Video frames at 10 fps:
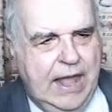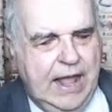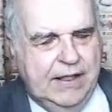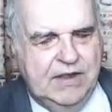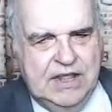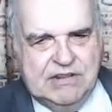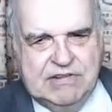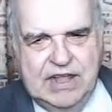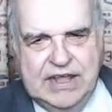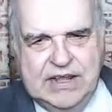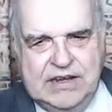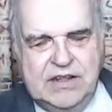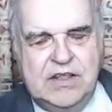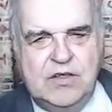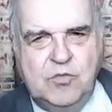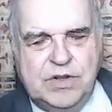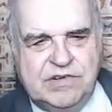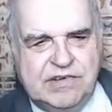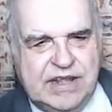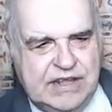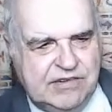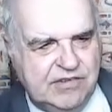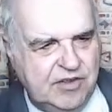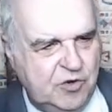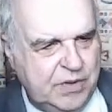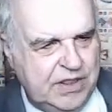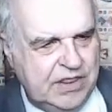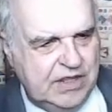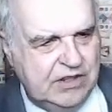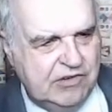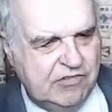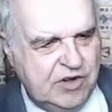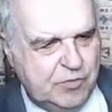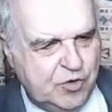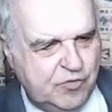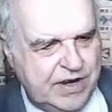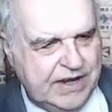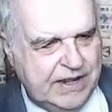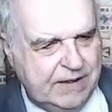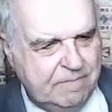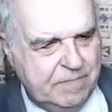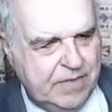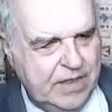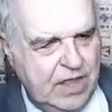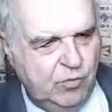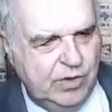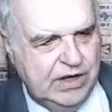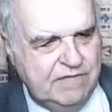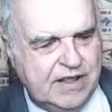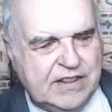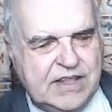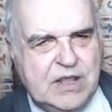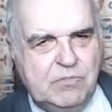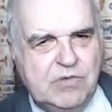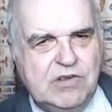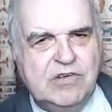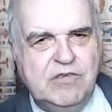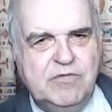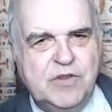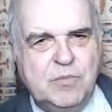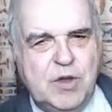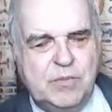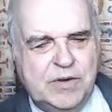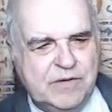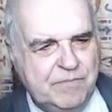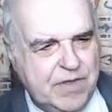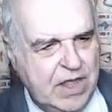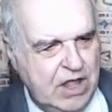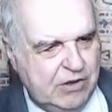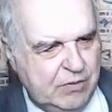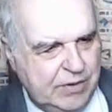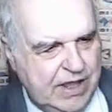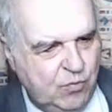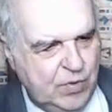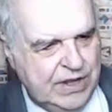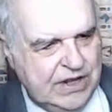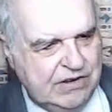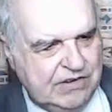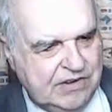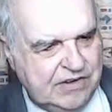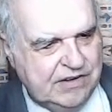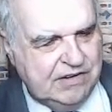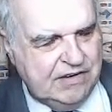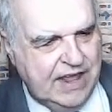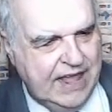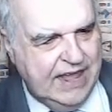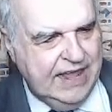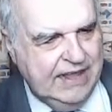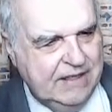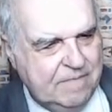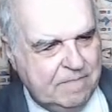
And the next slide, we'll say, is going to be the scripture reading. We'll leave out the hymns for the moment. So again, we insert a tag.